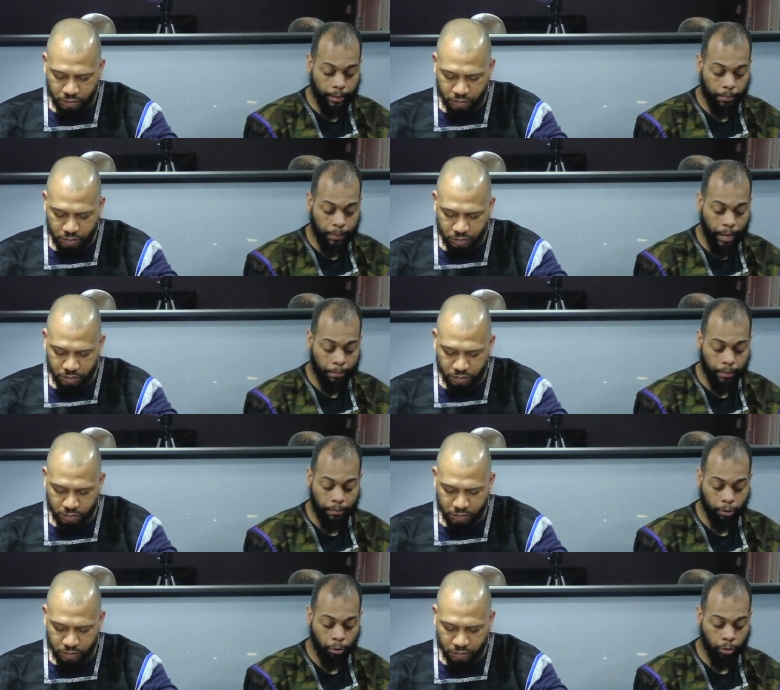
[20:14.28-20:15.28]
Speaker 1: them
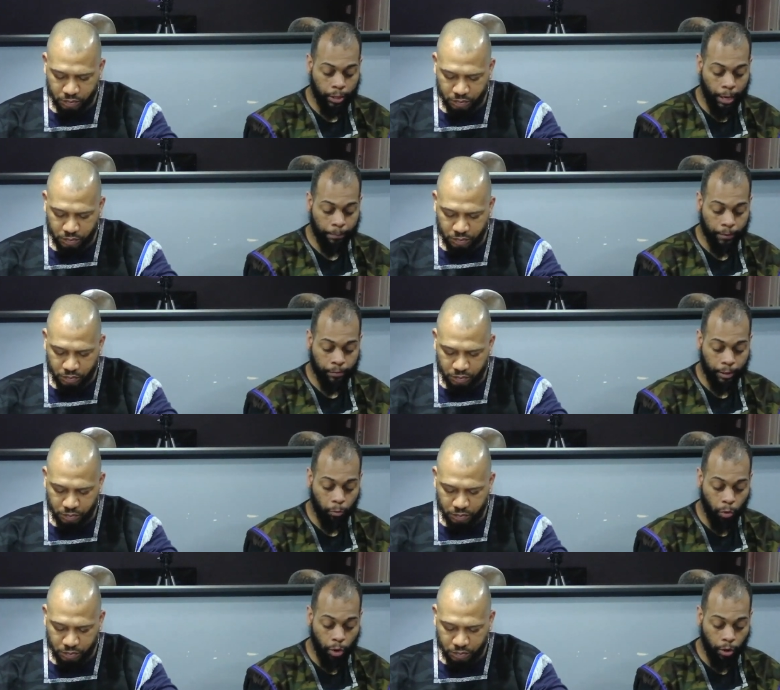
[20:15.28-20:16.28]
captives whose captives they
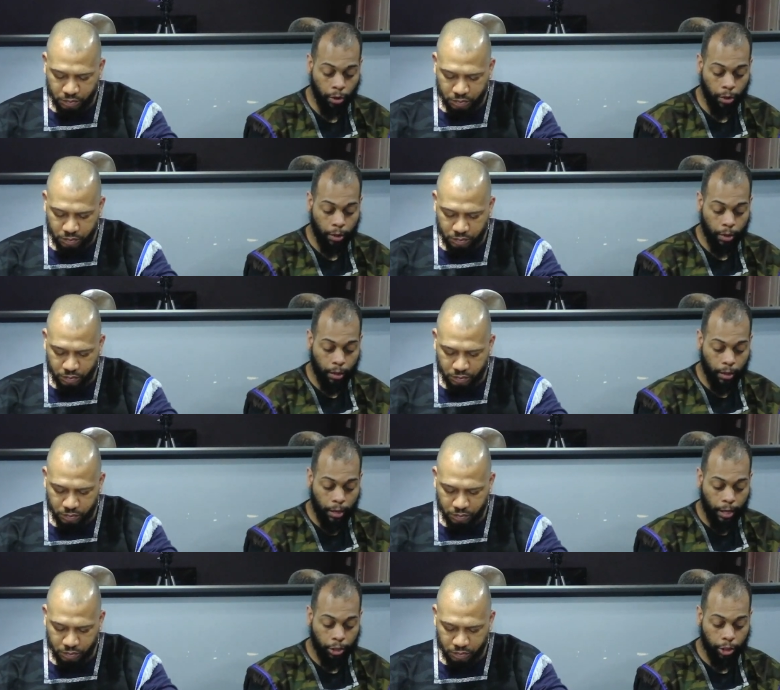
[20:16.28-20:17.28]
were,
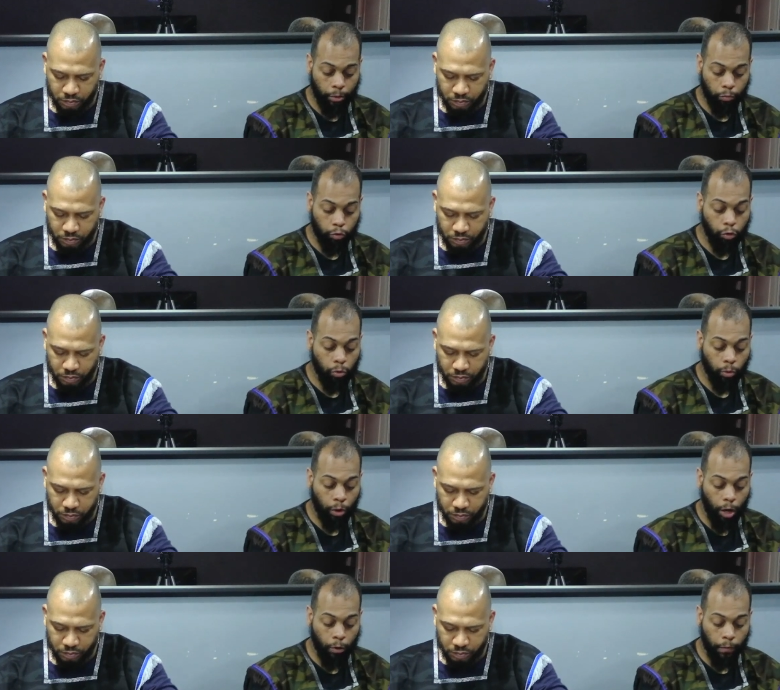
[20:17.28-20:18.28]
and shall rule
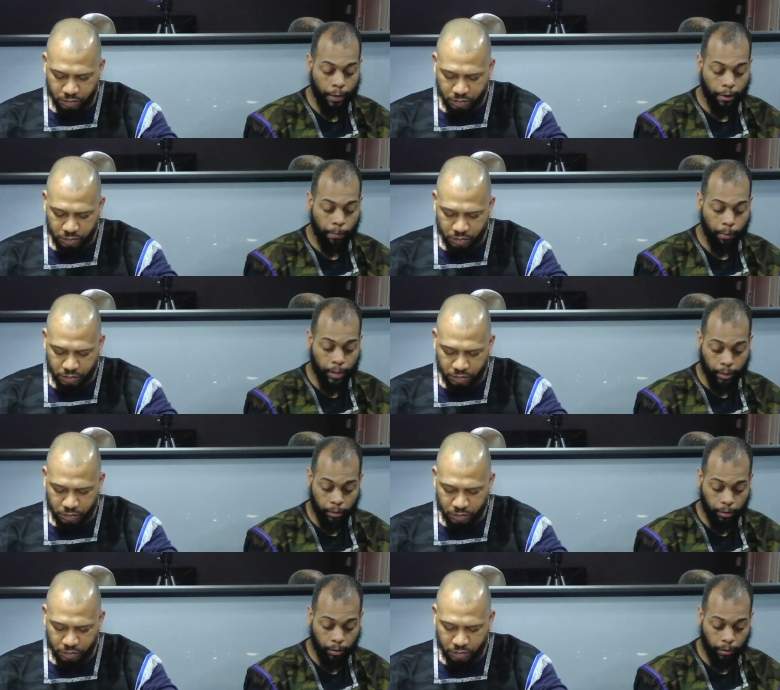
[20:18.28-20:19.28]
over their
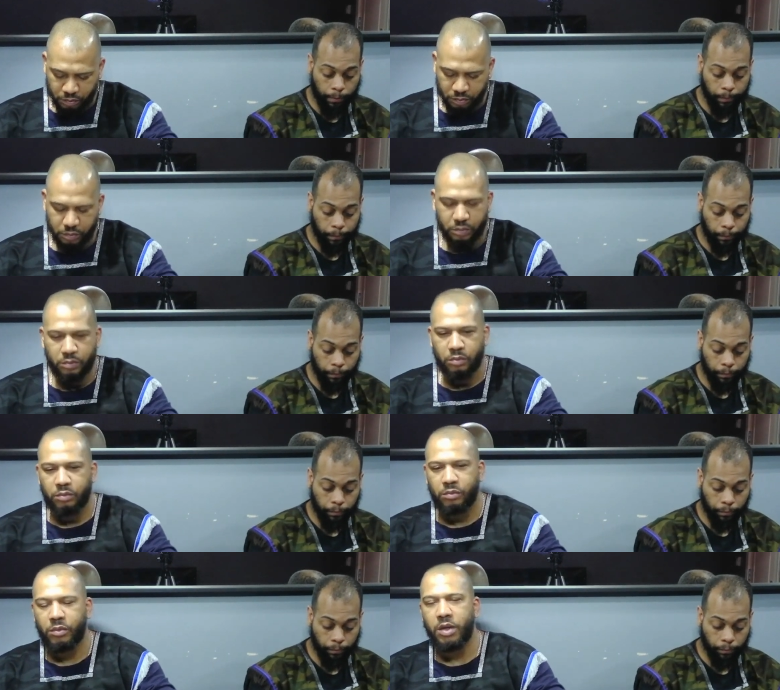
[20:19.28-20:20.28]
oppressors.
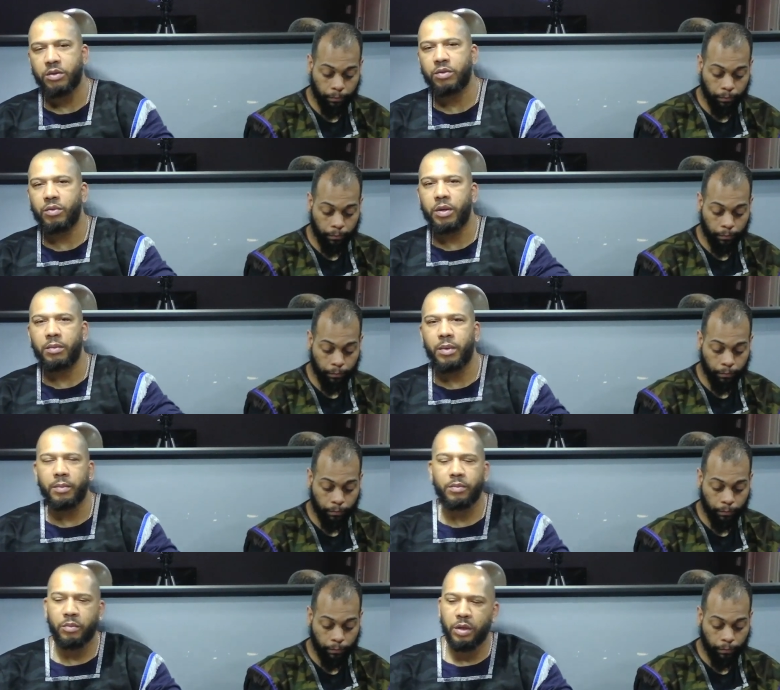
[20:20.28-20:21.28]
Speaker 2: That's right,
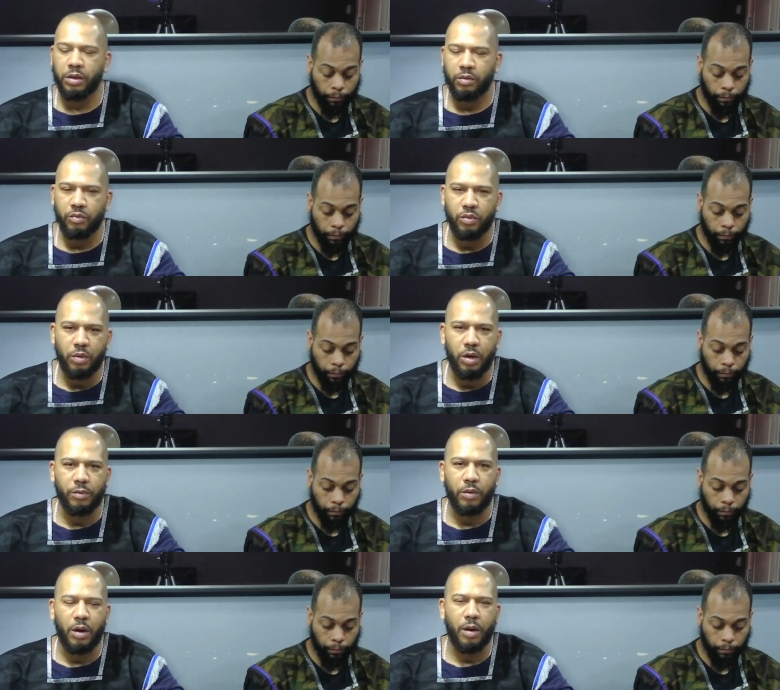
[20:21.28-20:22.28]
man. We're going to rule
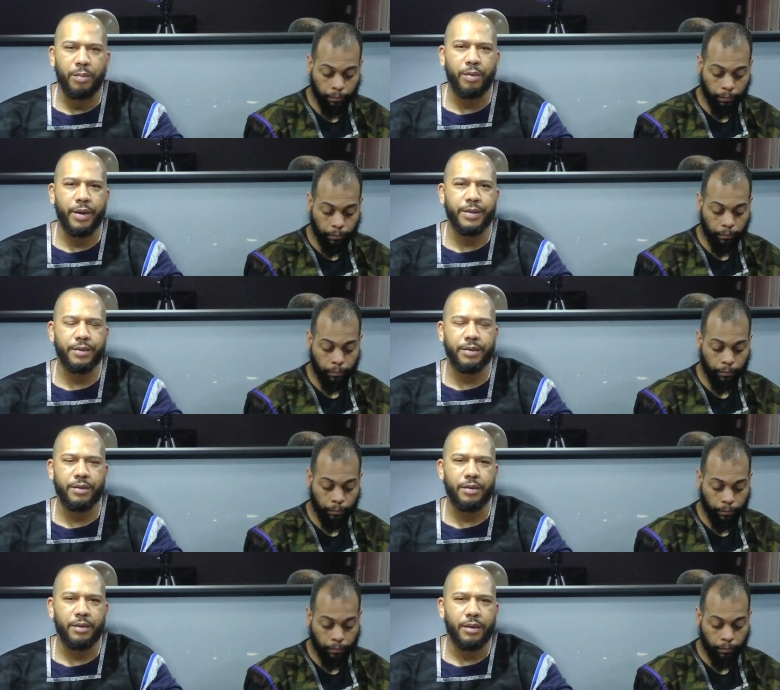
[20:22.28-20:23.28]
over our
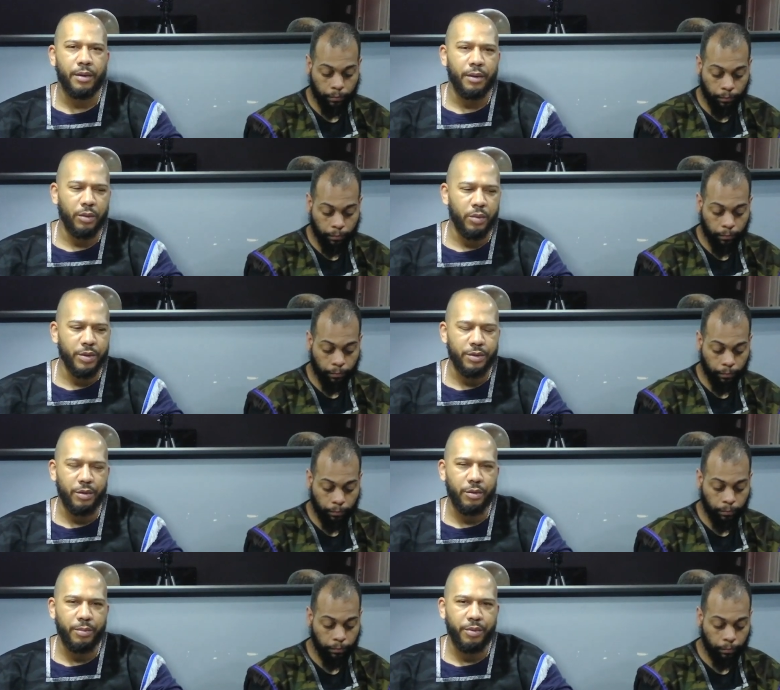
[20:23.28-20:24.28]
oppressors, the ones that
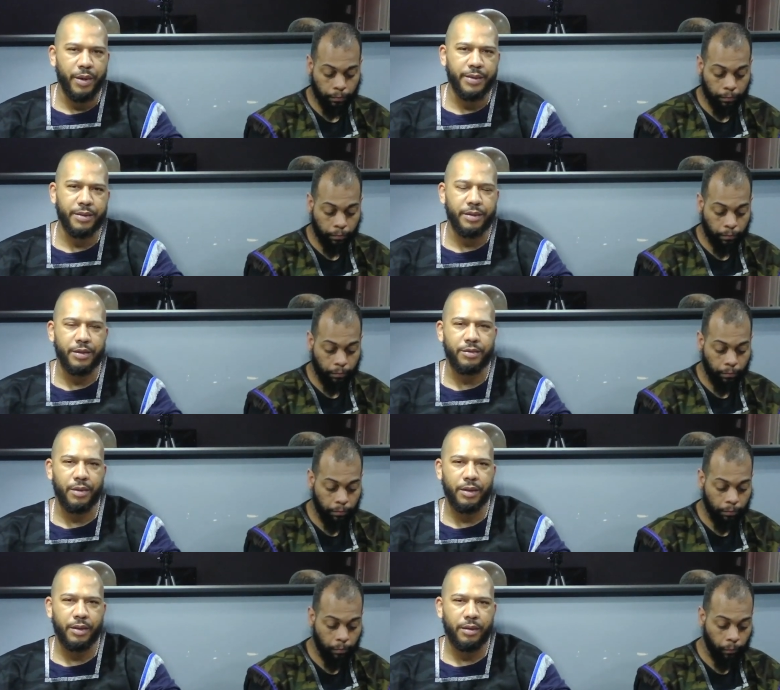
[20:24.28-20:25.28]
are oppressing us
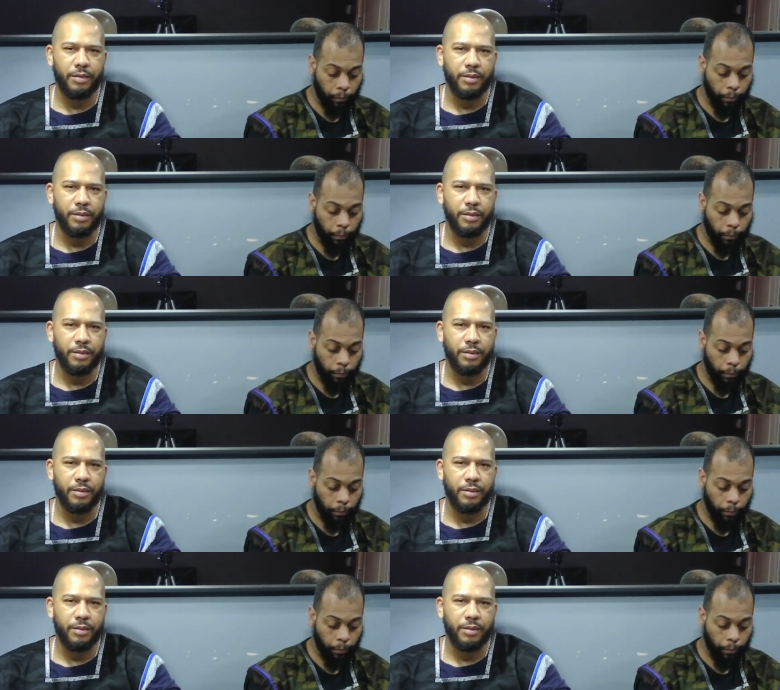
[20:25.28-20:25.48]
right now.